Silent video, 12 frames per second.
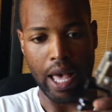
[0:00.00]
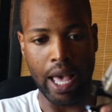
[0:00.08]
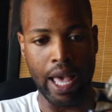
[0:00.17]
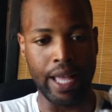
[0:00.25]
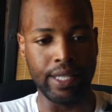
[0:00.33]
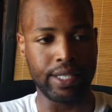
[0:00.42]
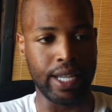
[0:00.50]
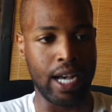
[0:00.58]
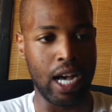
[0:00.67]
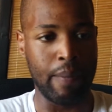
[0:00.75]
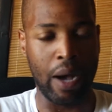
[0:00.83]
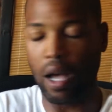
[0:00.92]
And
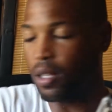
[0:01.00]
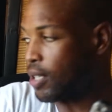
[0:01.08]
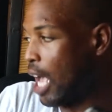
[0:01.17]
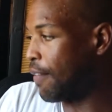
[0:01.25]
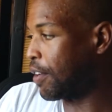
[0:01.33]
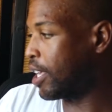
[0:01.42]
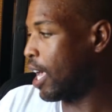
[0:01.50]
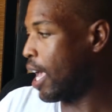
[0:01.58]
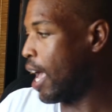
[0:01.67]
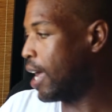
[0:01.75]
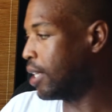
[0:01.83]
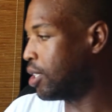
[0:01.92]
I also have a
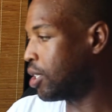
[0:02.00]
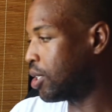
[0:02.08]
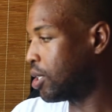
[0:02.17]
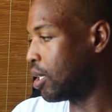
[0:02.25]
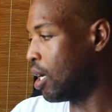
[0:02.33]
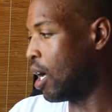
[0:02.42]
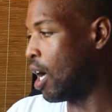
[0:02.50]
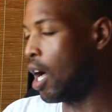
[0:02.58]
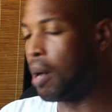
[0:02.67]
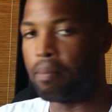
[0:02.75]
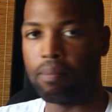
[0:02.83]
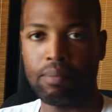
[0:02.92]
K-Edge
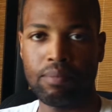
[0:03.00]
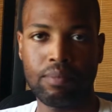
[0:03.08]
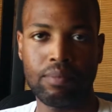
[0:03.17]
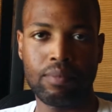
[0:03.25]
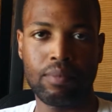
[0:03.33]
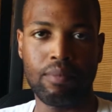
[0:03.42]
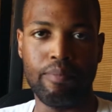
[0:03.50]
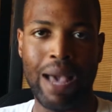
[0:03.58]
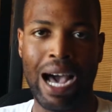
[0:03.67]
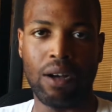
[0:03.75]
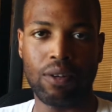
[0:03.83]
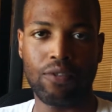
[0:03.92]

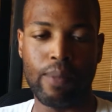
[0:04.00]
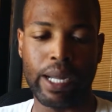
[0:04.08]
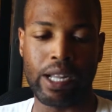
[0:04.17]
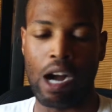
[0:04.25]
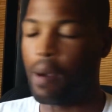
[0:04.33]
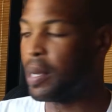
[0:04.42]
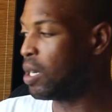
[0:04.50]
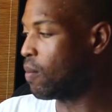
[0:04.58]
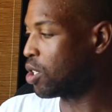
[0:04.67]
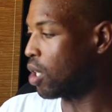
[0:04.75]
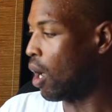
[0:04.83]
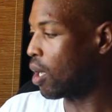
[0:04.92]
mount for my Garmin,
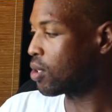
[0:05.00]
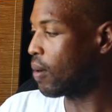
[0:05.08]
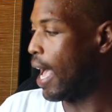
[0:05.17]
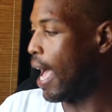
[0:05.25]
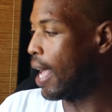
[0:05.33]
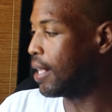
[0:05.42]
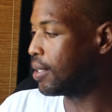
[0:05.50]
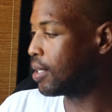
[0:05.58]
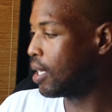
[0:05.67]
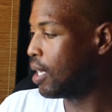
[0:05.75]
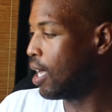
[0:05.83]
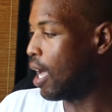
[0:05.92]
which also
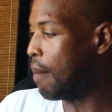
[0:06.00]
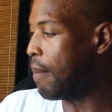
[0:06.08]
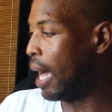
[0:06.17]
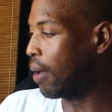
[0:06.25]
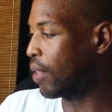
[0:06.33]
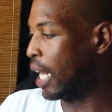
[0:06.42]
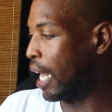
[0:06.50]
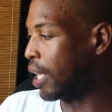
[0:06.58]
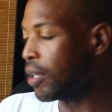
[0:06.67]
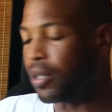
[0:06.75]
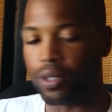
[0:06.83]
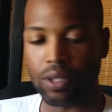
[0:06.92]
has a mount that I
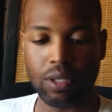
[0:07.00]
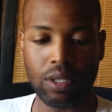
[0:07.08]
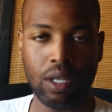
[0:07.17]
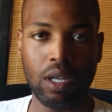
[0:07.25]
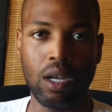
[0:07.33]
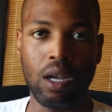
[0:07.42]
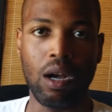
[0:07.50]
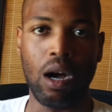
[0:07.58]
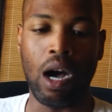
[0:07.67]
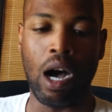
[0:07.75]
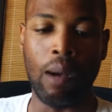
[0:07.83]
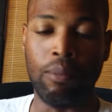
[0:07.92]
use
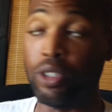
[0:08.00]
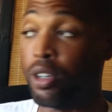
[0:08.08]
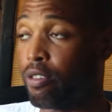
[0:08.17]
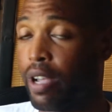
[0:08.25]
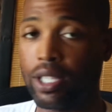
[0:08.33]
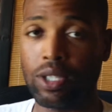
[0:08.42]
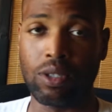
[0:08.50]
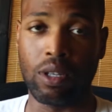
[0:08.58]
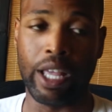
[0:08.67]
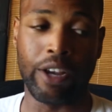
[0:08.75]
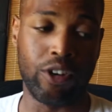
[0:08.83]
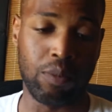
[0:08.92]
during races or
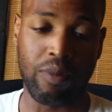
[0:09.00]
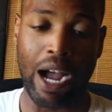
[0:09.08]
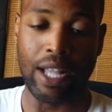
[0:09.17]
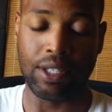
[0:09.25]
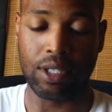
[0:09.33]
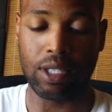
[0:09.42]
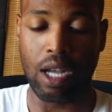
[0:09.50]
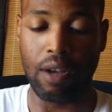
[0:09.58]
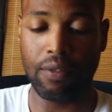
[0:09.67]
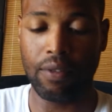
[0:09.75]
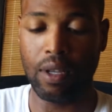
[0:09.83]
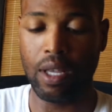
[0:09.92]
like group rides and
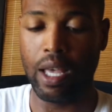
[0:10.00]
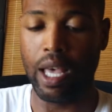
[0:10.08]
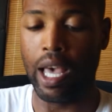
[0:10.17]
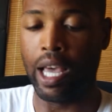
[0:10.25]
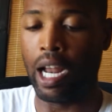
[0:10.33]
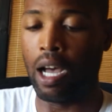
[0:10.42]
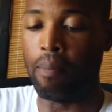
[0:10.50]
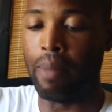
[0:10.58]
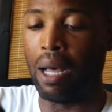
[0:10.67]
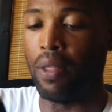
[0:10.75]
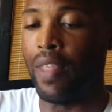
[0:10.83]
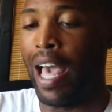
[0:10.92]
stuff. And I'll
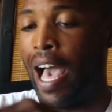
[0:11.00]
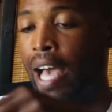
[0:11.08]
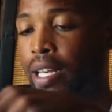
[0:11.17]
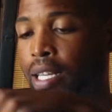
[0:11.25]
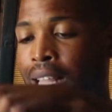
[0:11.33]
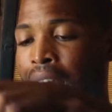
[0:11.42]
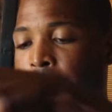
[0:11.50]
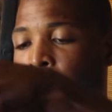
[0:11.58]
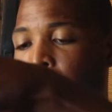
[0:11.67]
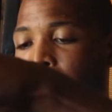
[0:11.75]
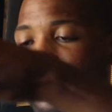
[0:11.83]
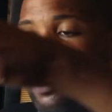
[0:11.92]
mount that. That
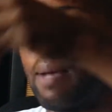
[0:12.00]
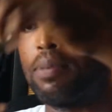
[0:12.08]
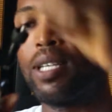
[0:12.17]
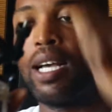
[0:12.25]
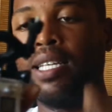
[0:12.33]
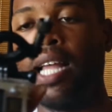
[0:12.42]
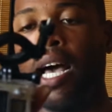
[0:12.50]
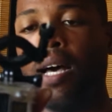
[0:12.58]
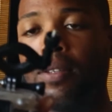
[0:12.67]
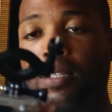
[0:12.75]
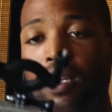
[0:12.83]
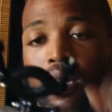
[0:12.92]
one mounts upside
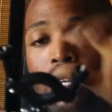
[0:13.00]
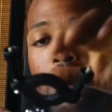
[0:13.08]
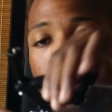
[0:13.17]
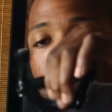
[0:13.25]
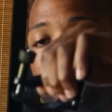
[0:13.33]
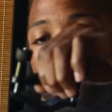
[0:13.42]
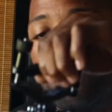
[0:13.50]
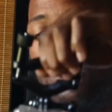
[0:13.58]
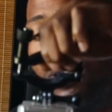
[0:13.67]
down to